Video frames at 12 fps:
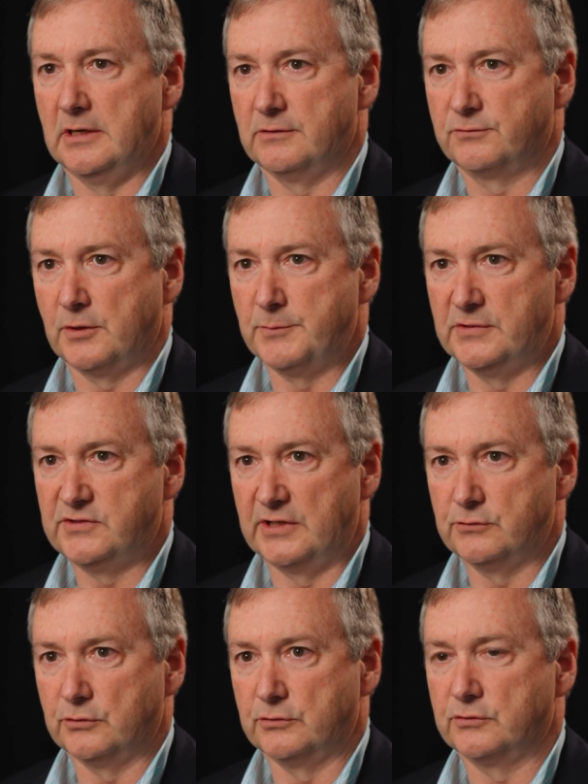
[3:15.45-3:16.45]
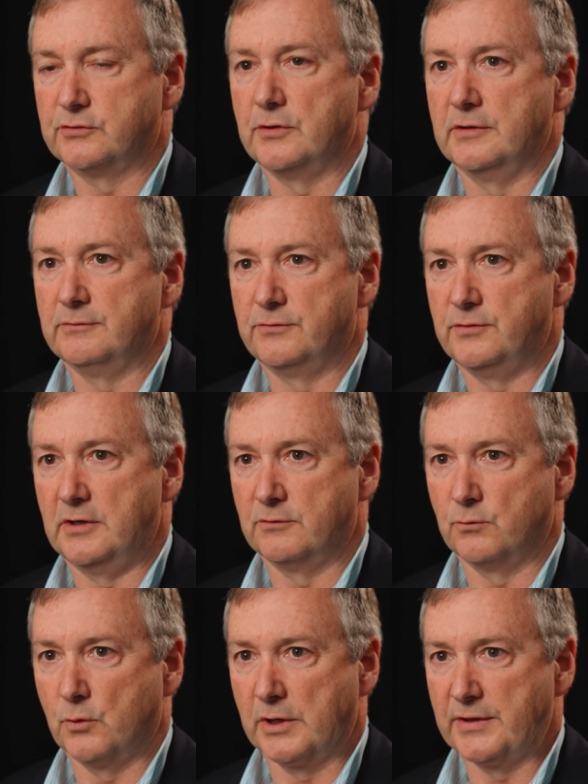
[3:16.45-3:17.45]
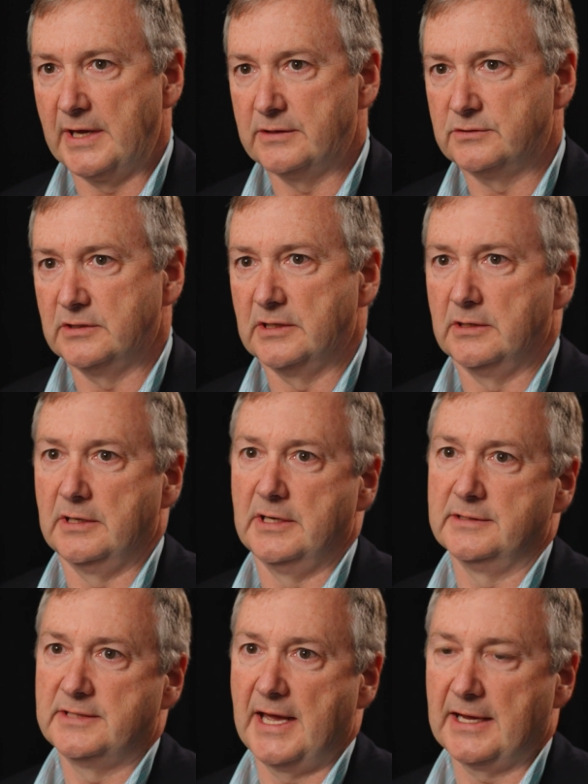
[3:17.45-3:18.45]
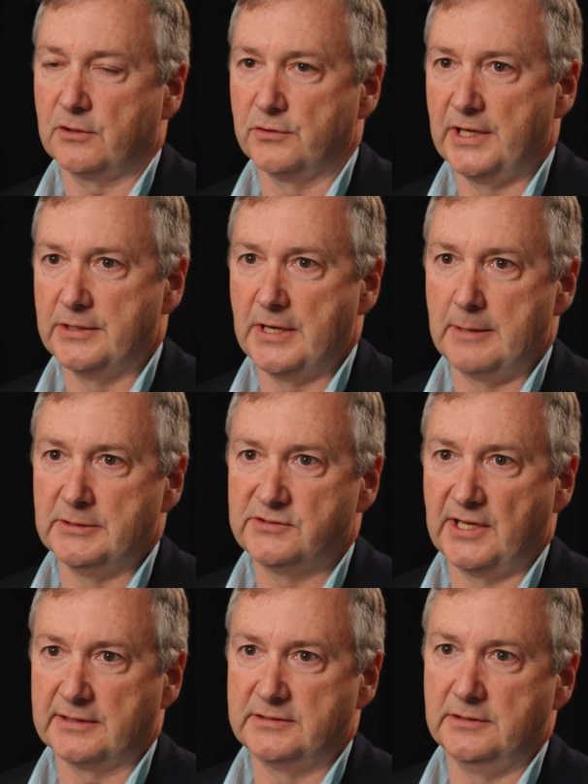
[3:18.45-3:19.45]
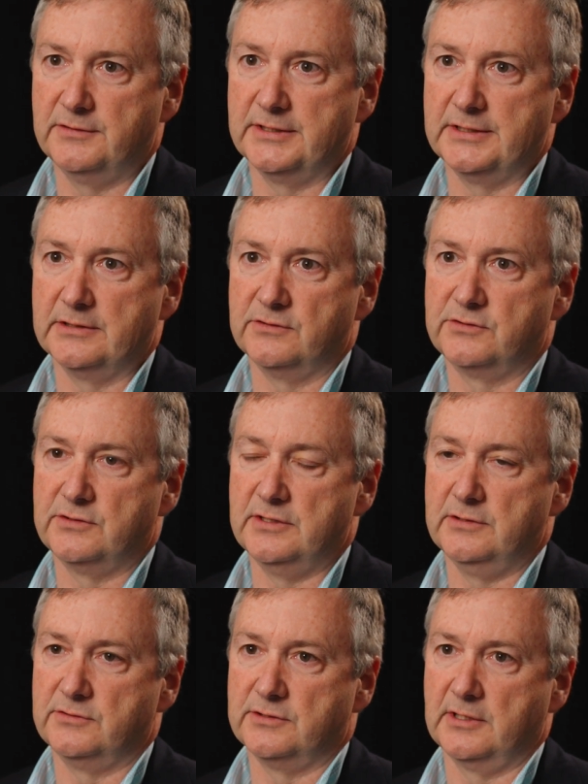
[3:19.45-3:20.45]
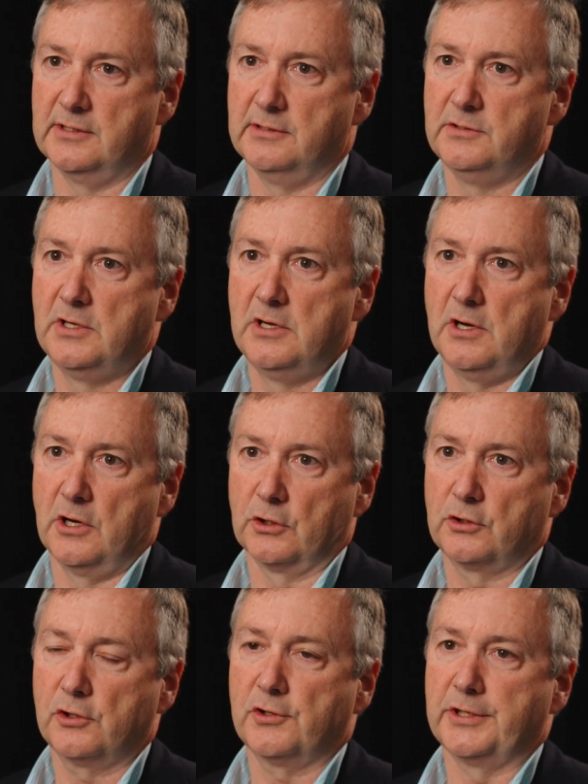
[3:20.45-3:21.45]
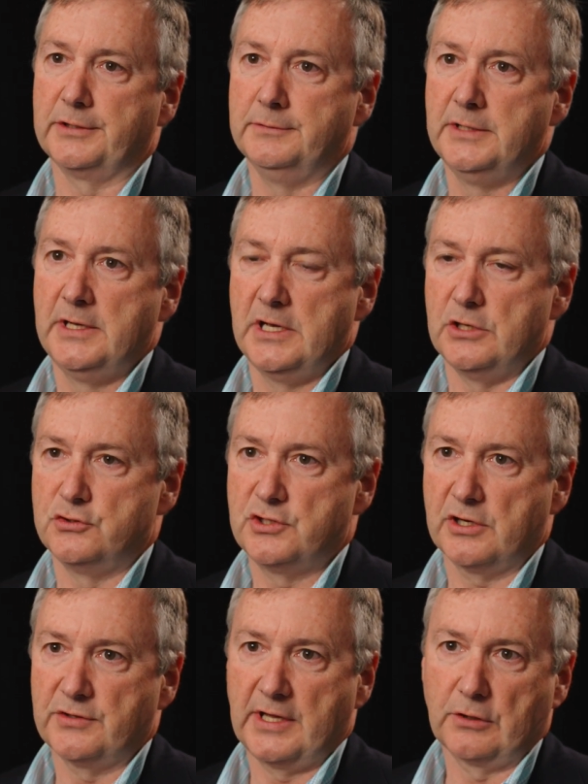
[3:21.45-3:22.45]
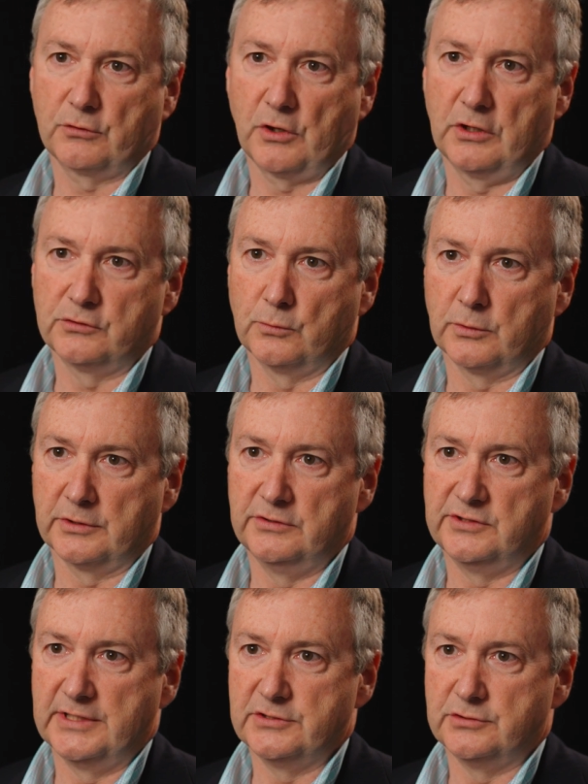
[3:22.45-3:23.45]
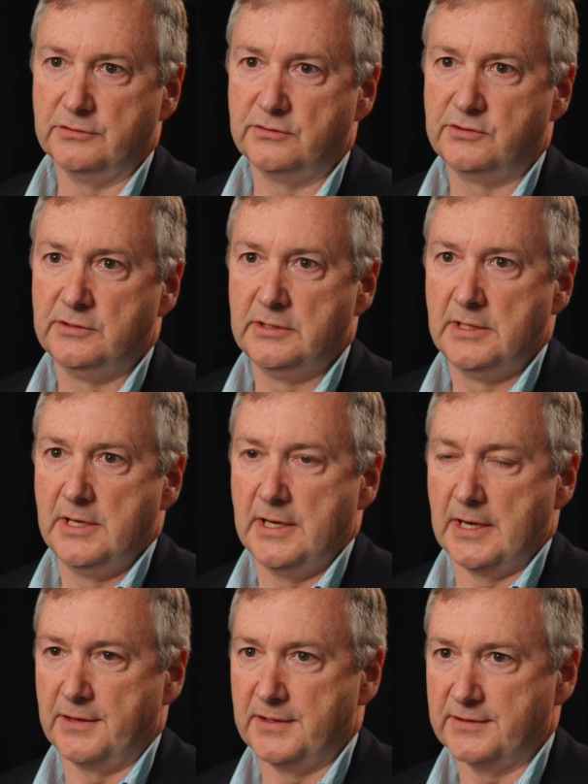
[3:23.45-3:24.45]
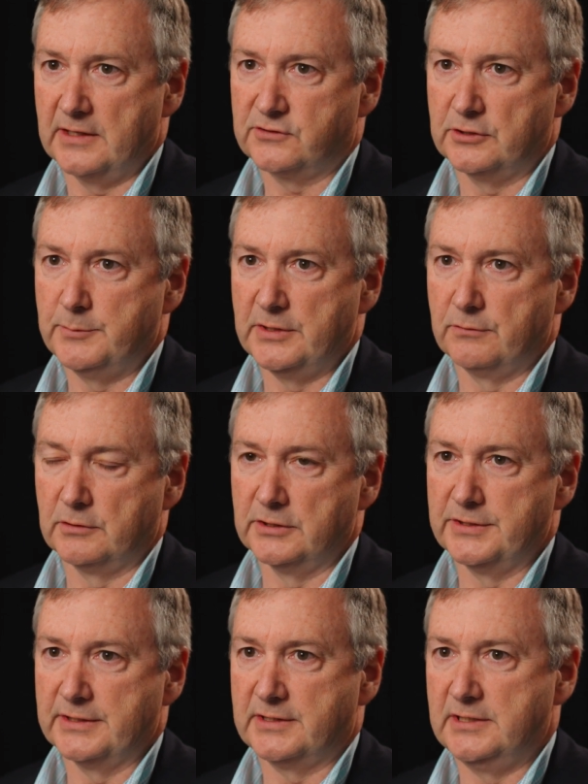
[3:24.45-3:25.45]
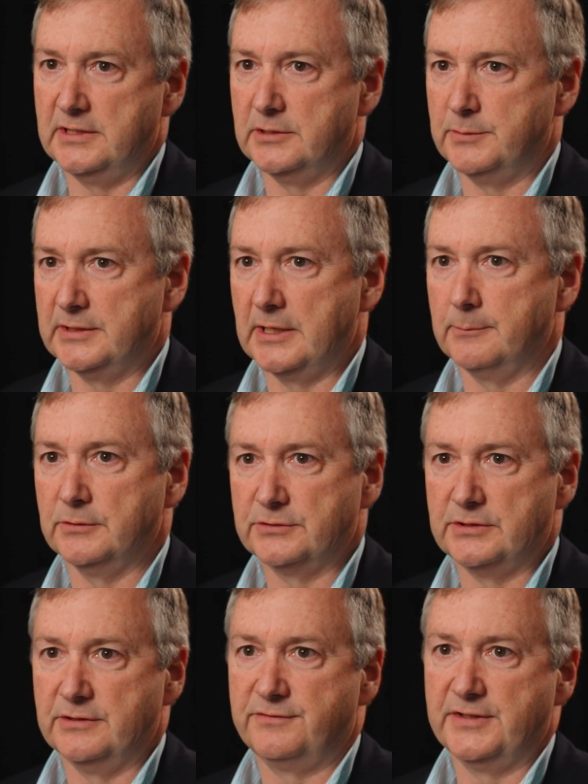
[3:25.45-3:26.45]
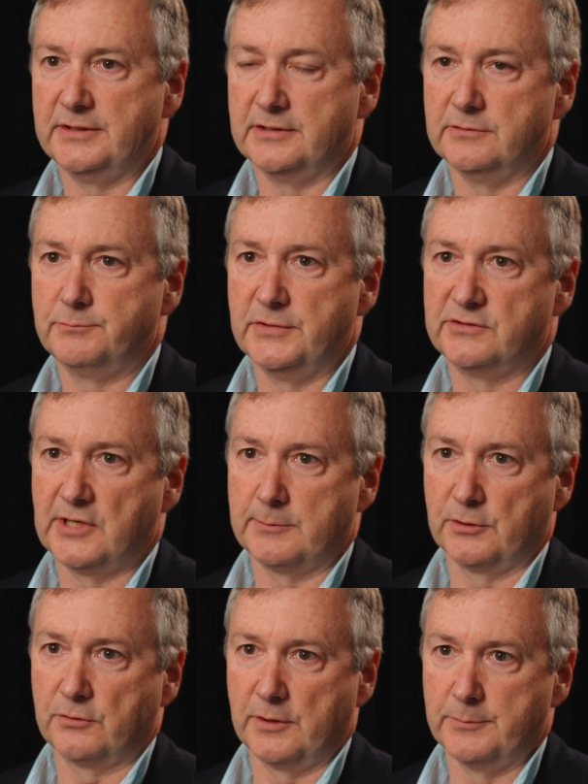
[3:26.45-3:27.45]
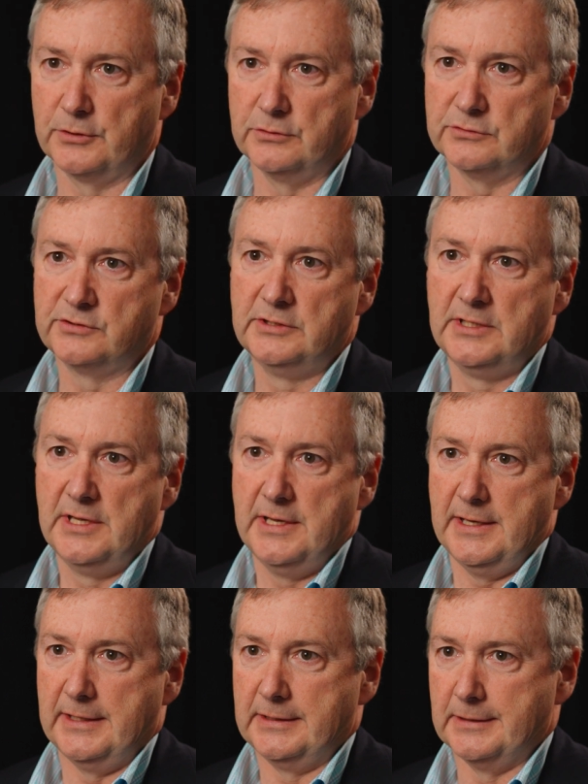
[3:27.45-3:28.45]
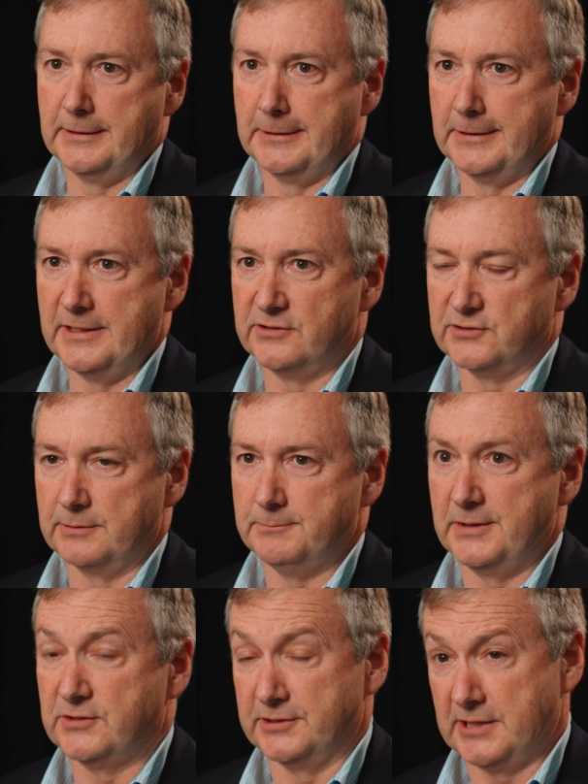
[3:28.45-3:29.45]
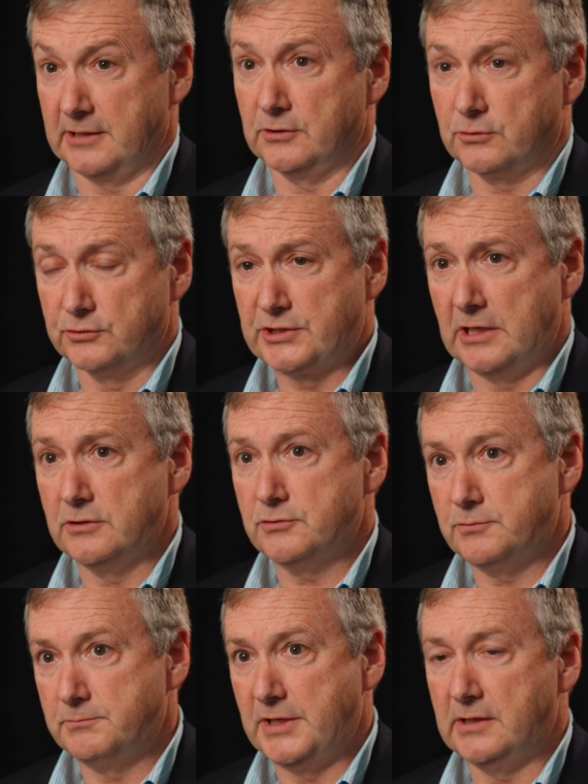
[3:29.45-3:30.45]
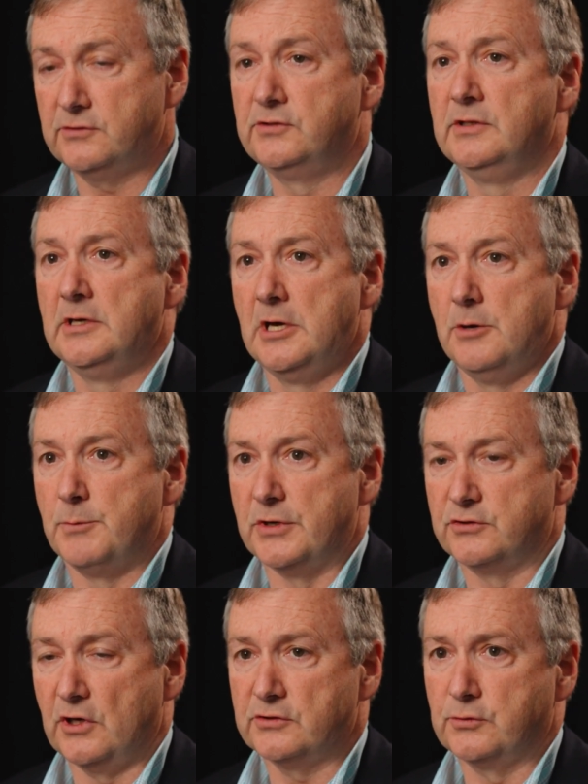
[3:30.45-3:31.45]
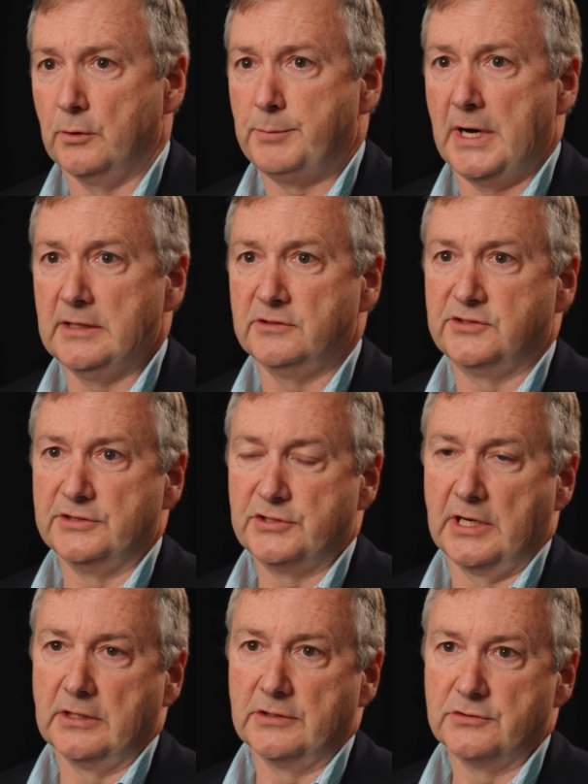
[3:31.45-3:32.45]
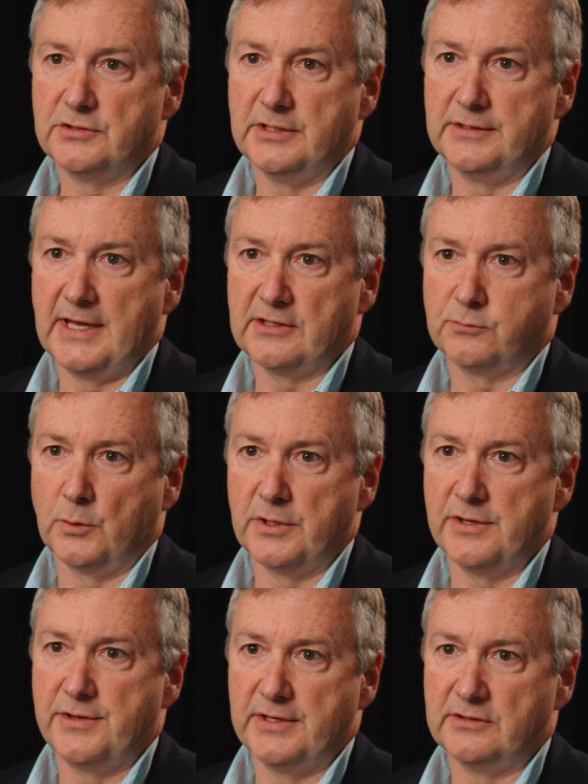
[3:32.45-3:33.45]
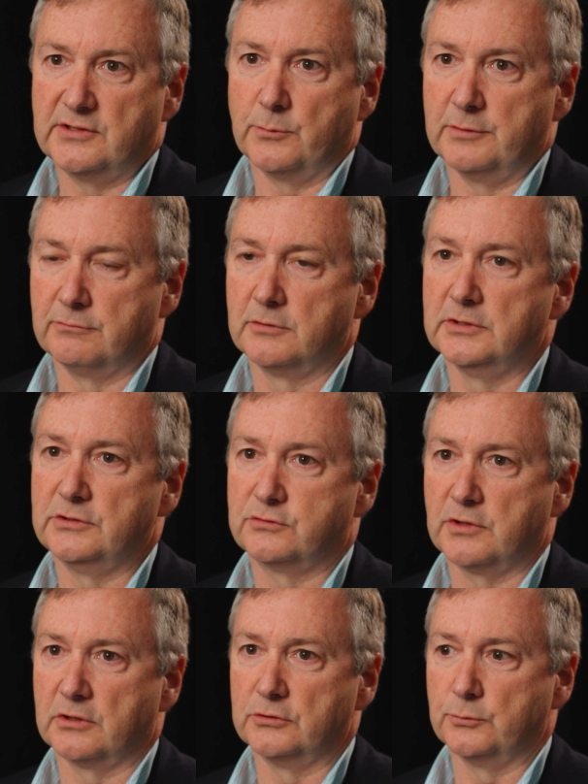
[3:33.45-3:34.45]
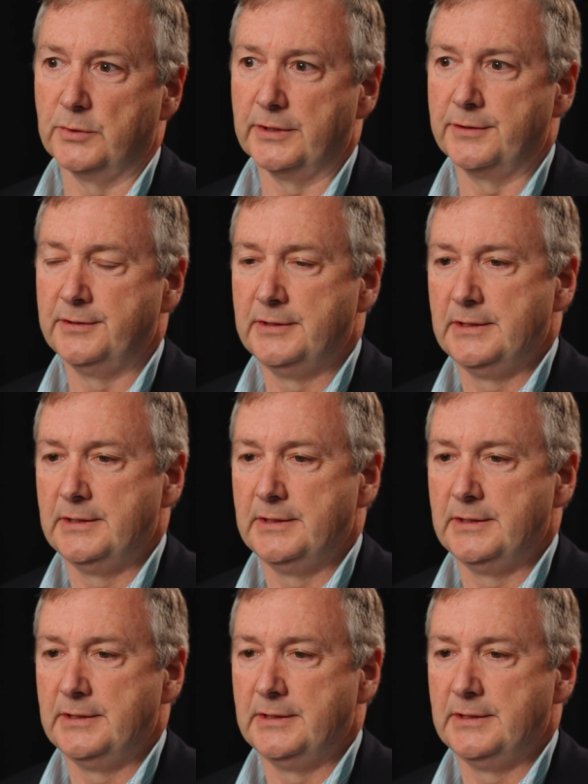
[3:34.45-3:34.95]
from the sensors of where that attack or that anomalous activity is occurring and share that across organizations. And I think that's going to be really the key to being able to defeat the cyber criminals. And it's a technical challenge, yes, but it's also a policy challenge. And that's one of the things that we've really struggled with.